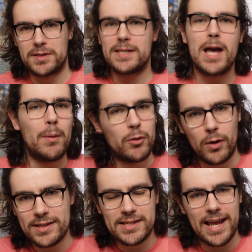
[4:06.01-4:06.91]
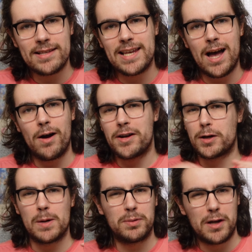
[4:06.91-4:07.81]
The Yama one stands out and a
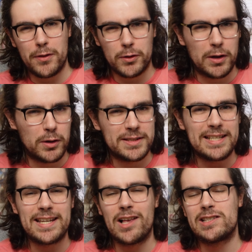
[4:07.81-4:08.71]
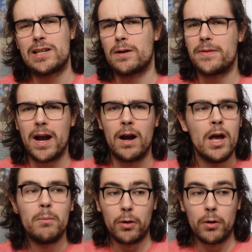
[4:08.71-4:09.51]
couple other little details here and there,